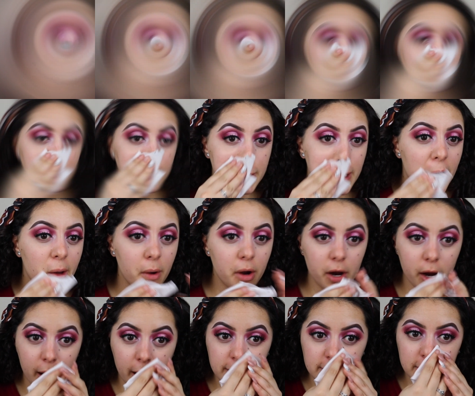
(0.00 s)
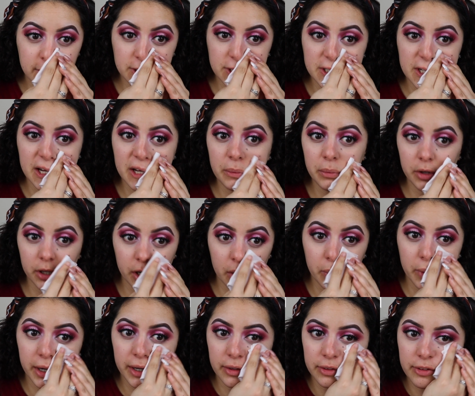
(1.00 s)
okay, so now our eyes are done. We're
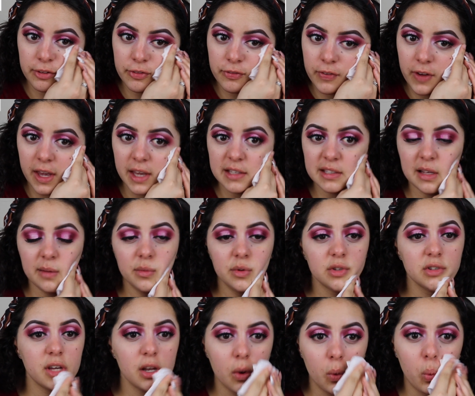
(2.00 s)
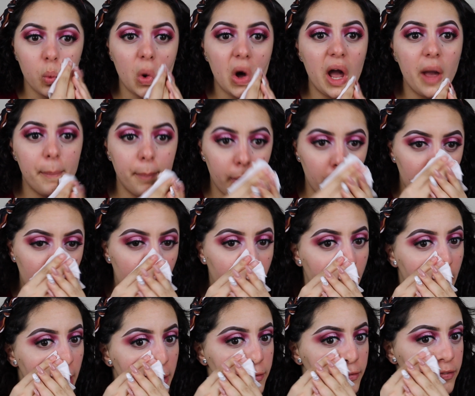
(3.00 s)
gonna work on the face. I'm just gonna wipe
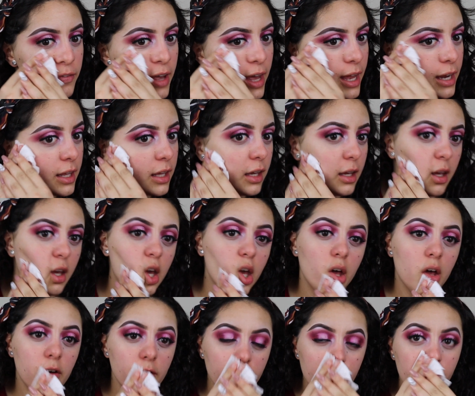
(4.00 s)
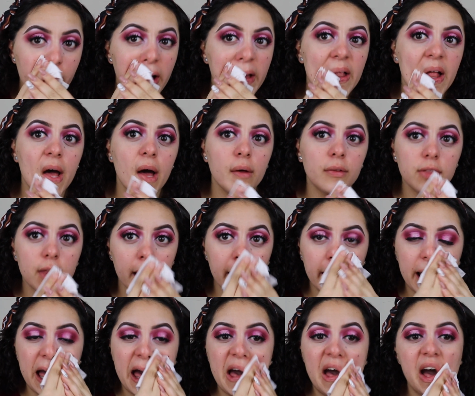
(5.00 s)
off any fallout that
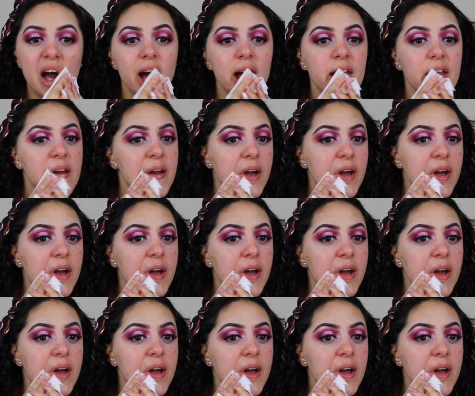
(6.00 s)
I had.